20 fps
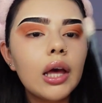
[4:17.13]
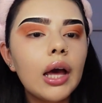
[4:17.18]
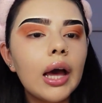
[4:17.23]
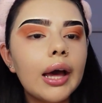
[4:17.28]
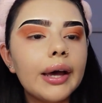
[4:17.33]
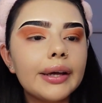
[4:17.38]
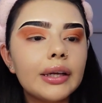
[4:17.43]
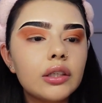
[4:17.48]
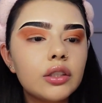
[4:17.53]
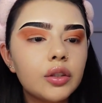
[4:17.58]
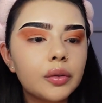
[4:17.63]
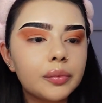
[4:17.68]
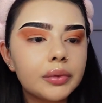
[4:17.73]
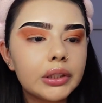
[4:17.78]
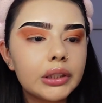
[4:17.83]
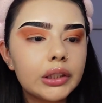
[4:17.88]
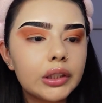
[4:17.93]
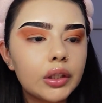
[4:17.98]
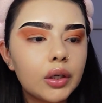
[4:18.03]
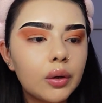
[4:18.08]
I don't
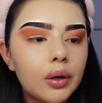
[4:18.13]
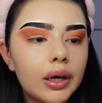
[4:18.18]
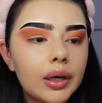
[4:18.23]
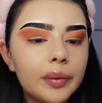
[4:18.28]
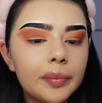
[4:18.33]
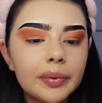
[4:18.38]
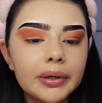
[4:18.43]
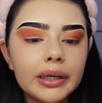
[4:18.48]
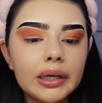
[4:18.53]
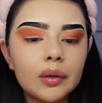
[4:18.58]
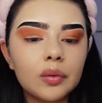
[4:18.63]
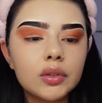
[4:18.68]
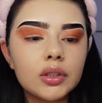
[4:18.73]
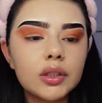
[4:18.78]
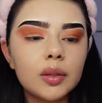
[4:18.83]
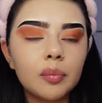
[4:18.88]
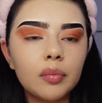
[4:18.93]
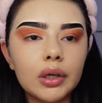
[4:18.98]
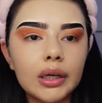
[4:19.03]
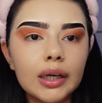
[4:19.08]
really know how to pronounce
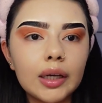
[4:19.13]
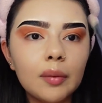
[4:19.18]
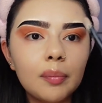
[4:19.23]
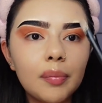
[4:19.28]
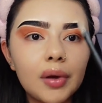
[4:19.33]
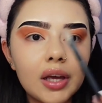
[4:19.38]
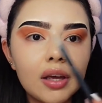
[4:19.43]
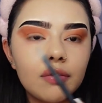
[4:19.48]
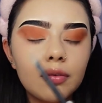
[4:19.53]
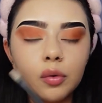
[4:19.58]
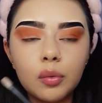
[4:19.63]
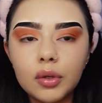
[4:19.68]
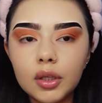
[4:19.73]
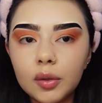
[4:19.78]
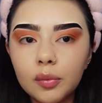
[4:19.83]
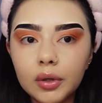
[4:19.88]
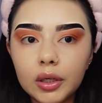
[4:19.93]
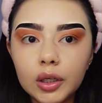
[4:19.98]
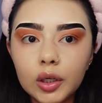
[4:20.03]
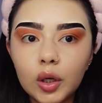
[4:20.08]
the brand, but if you really
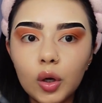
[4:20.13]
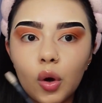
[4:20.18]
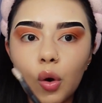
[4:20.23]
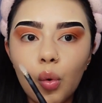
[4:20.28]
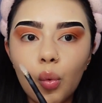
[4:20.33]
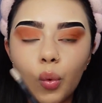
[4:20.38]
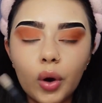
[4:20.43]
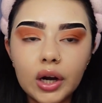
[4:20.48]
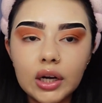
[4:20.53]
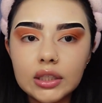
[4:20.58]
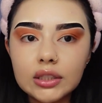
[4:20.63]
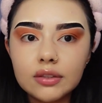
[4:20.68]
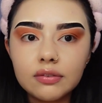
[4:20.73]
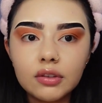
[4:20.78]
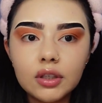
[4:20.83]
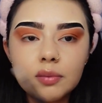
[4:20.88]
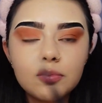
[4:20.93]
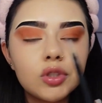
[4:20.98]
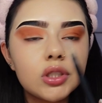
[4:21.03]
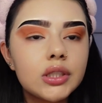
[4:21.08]
want to know where it's
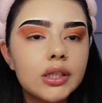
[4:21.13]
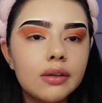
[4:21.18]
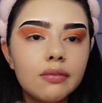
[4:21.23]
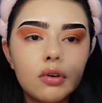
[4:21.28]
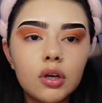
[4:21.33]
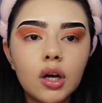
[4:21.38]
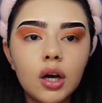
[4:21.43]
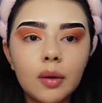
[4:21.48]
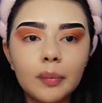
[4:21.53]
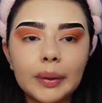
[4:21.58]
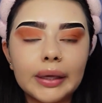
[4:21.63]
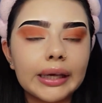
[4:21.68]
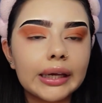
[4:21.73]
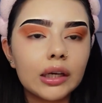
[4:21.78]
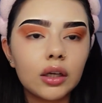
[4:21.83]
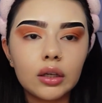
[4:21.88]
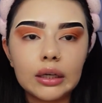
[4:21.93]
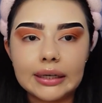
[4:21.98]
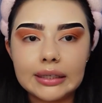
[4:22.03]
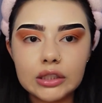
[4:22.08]
from, just leave a comment and
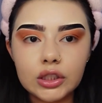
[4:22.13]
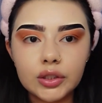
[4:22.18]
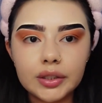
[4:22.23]
I'll answer